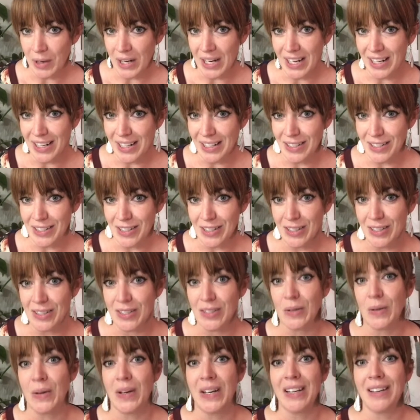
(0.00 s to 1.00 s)
it into the
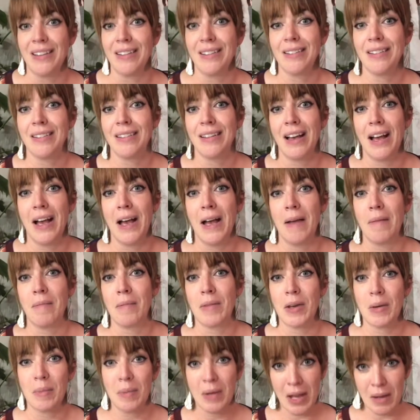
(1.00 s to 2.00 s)
soil,
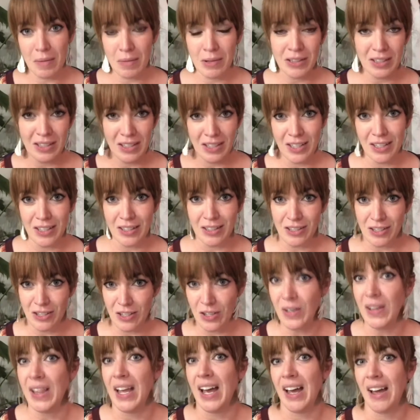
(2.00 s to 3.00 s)
you'll be able to
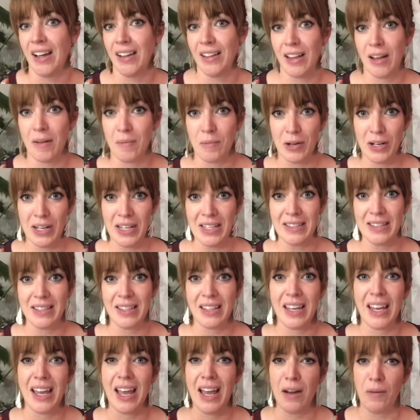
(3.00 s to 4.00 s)
do that a lot more
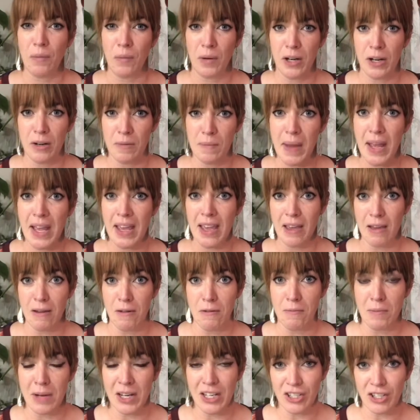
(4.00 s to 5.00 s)
easily, and when you're making your
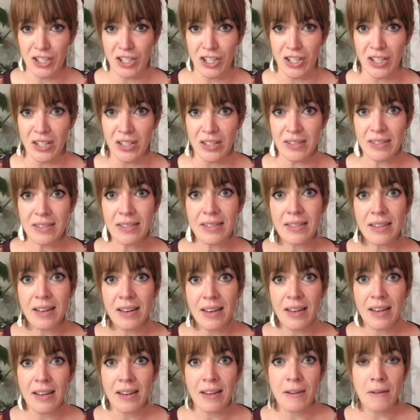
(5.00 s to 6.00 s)
mixtures
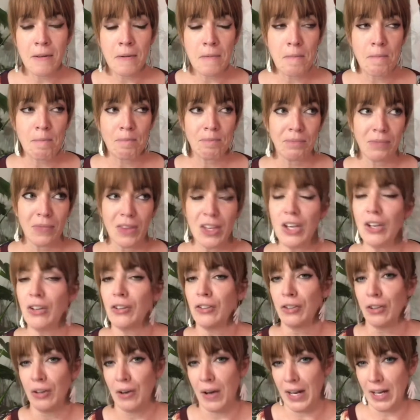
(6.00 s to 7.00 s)
you'll
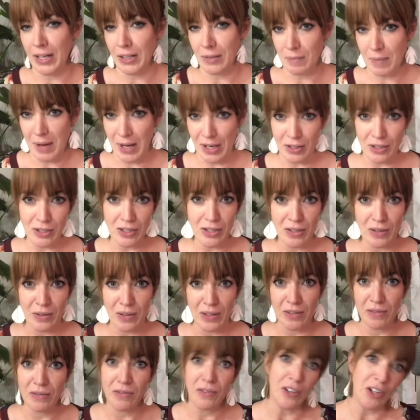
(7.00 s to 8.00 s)
know how to better do
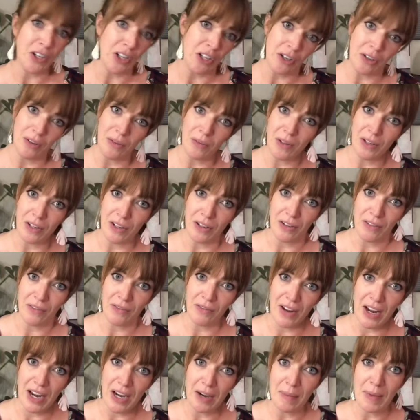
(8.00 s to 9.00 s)
it for you and your
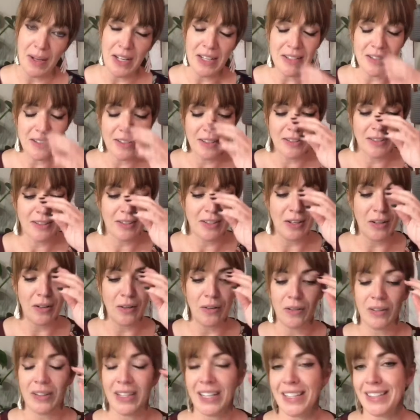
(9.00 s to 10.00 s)
environment.
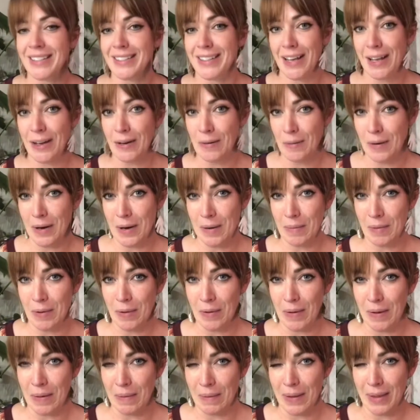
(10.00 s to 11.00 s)
So that's kind of where I'm
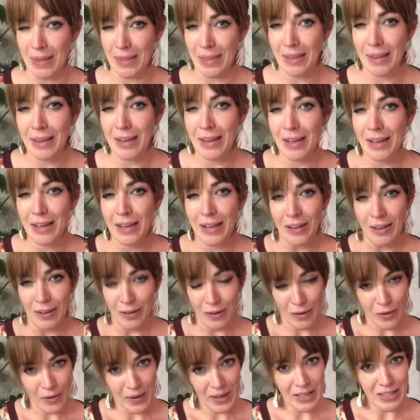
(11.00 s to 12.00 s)

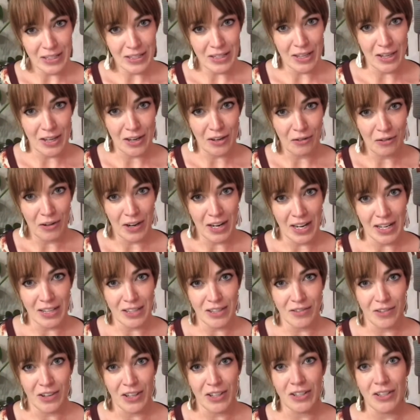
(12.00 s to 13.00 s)
going into the ingredients
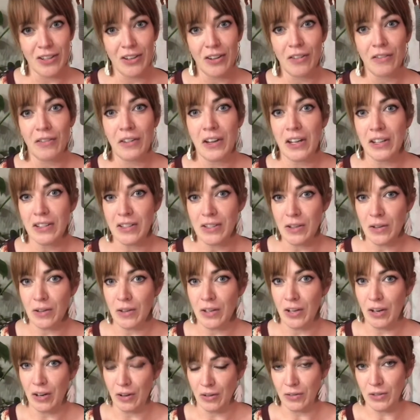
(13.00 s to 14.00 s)
first, and hopefully I'll do
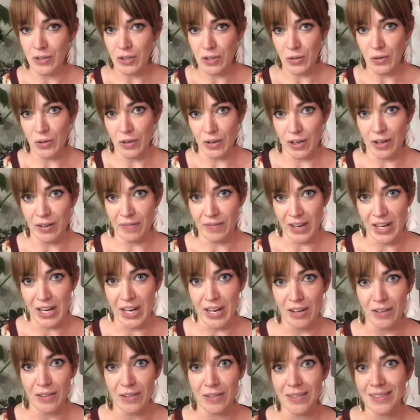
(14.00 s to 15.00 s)
shorter
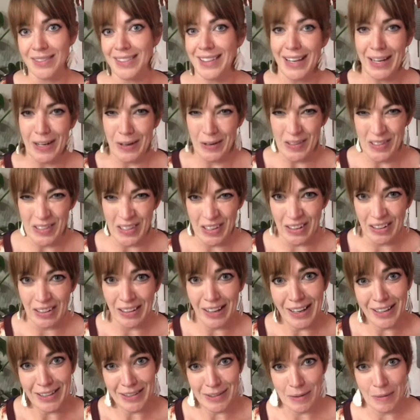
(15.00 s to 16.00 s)
videos. I know we talk a
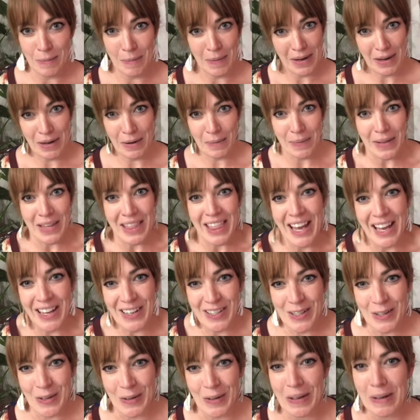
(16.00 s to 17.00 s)
lot, so it might not be that
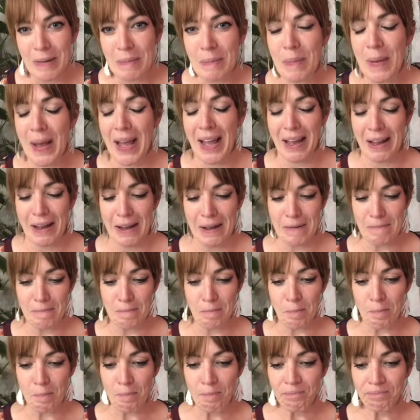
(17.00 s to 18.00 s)
short, but
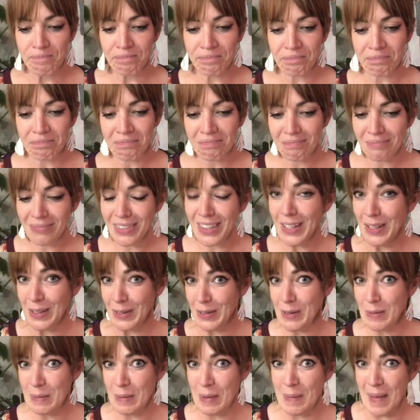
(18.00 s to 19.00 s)
I'll
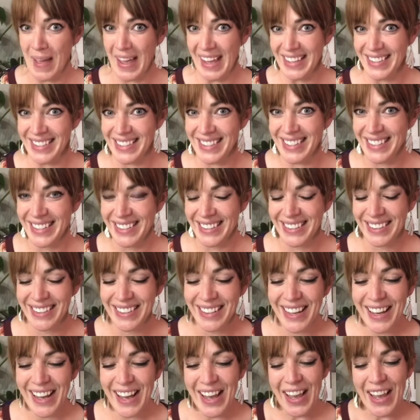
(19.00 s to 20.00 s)
do my best.
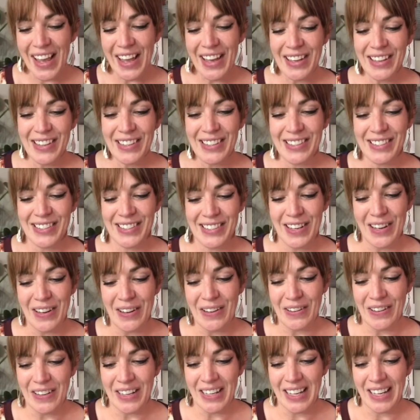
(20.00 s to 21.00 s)

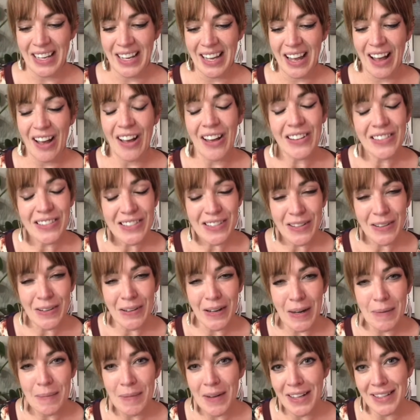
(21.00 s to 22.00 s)
So also,
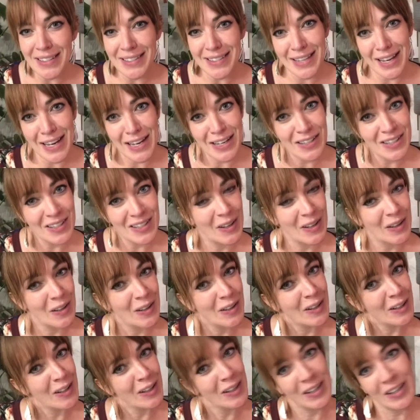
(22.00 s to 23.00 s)
I'm not saying
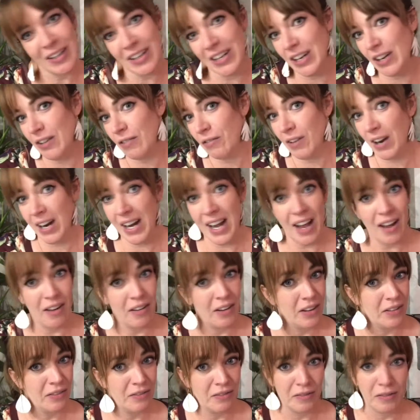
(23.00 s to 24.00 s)
you need to run out
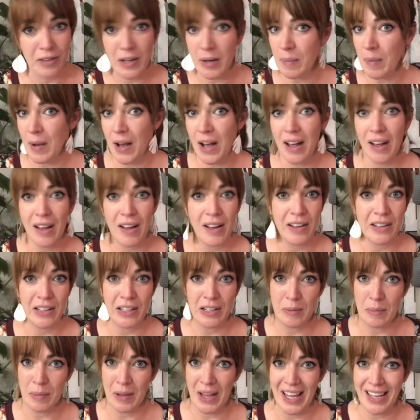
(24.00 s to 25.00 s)
and repot all
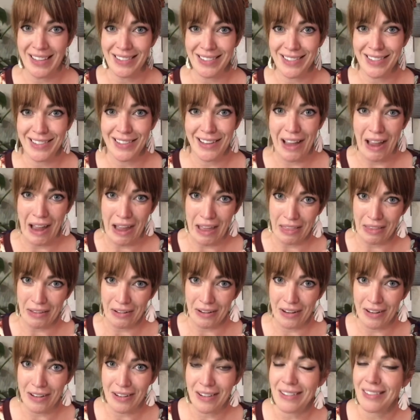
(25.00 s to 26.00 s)
your plants
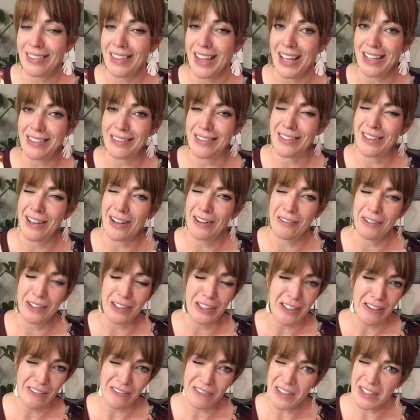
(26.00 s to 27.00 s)
either. That's not
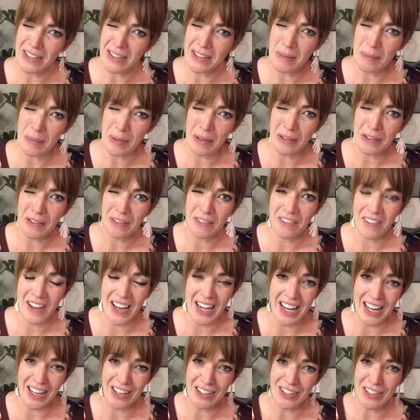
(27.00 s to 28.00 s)
really feasible
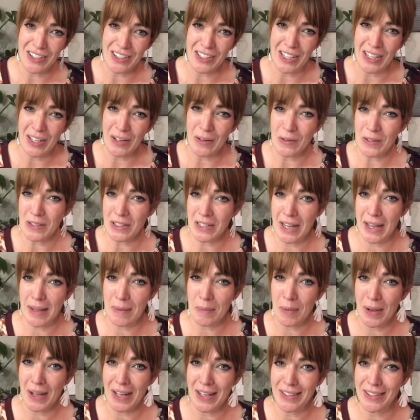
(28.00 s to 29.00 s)
financially or
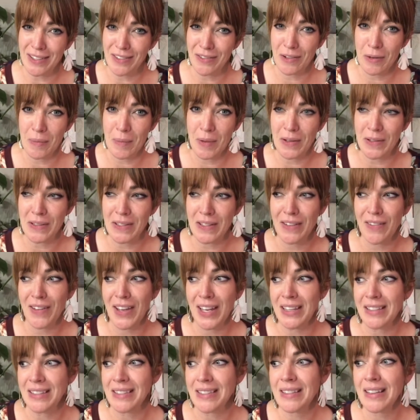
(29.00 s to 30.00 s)
time-wise for most of
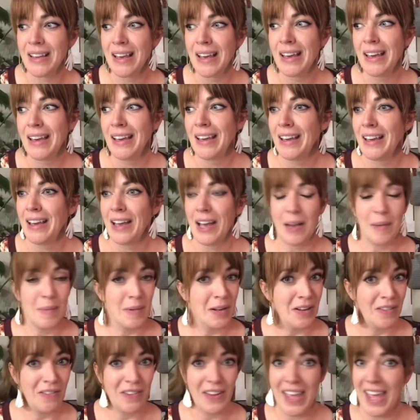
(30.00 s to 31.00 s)
us. I mean,
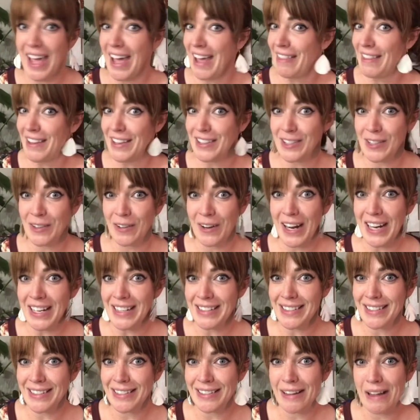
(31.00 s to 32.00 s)
if you can, that's
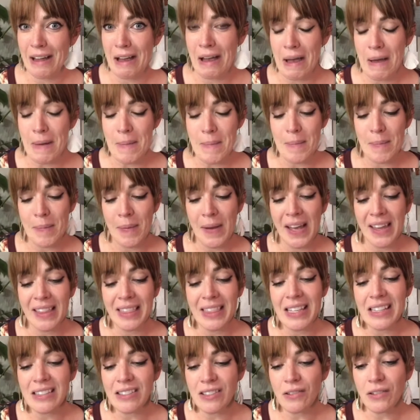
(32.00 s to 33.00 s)
great, but
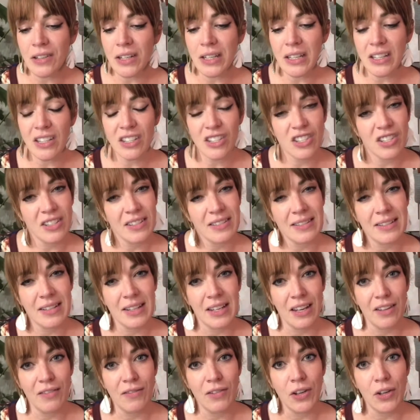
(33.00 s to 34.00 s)
this really is just to
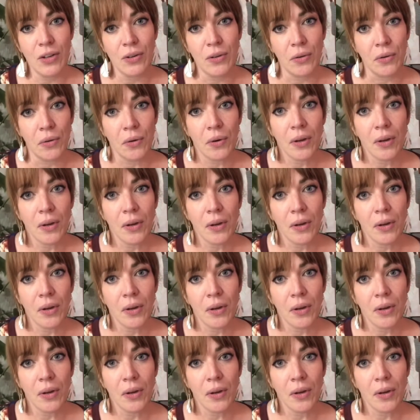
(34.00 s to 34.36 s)
give you